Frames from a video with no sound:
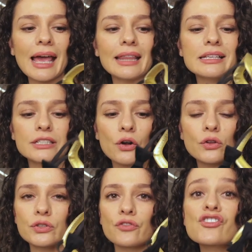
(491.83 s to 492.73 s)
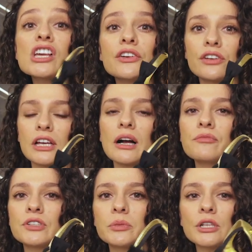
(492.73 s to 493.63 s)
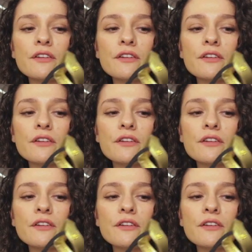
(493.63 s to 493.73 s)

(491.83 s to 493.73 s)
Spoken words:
And these are also really comfortable.